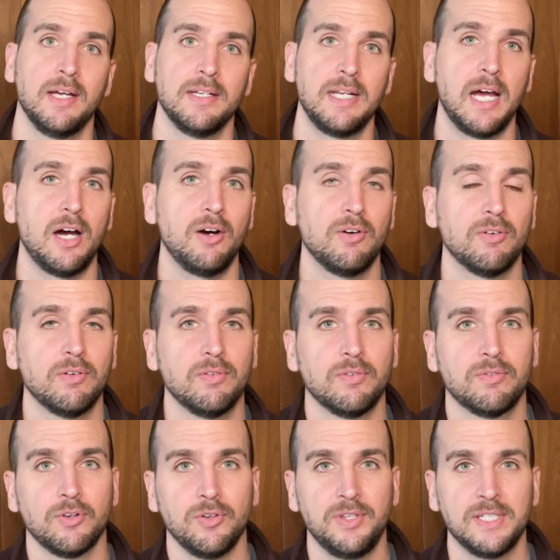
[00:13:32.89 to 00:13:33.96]
Now,
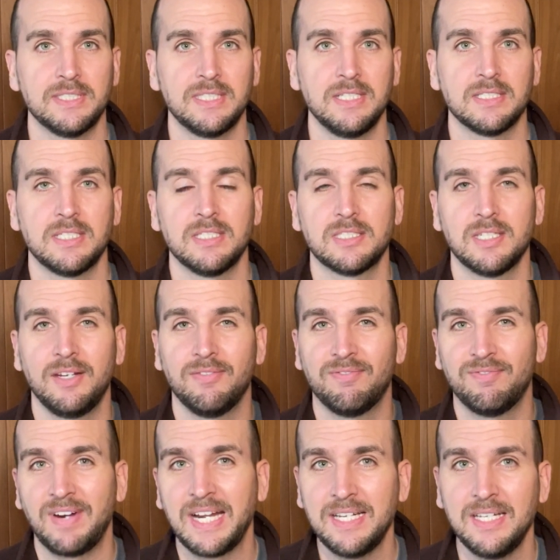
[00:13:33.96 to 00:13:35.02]
for this instance in
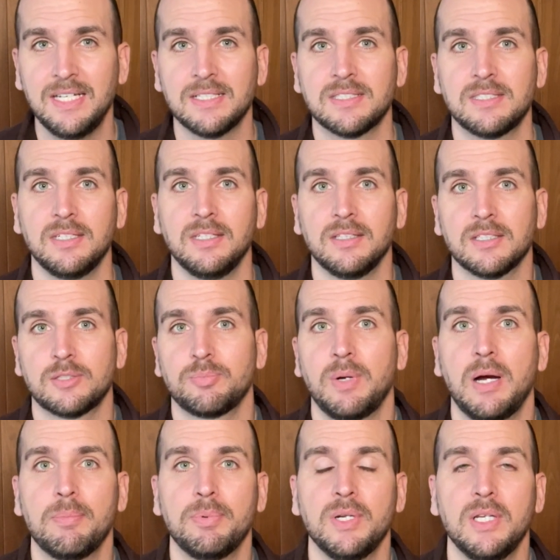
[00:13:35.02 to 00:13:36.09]
financing this
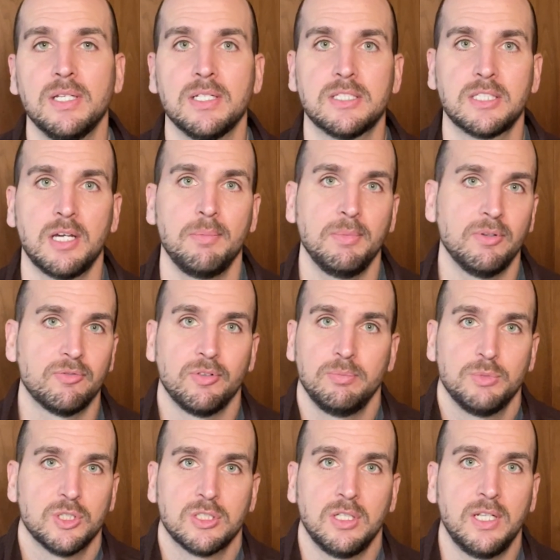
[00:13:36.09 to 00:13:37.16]
property, it's coming
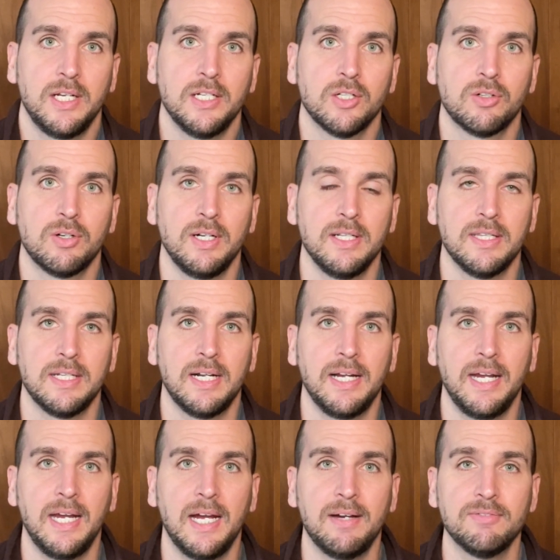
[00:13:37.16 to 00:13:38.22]
from just a line of credit that I
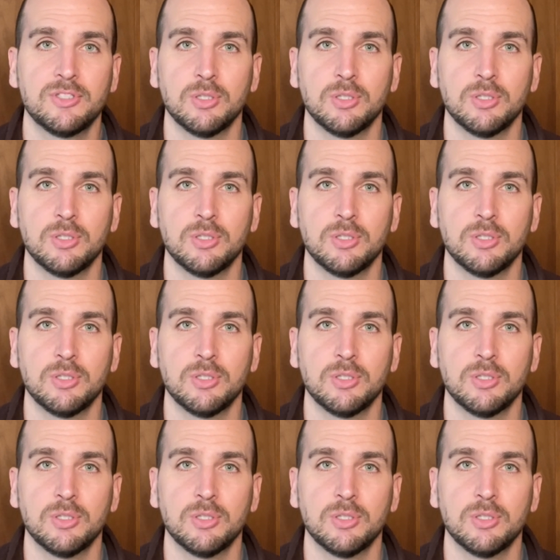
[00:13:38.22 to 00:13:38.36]
have.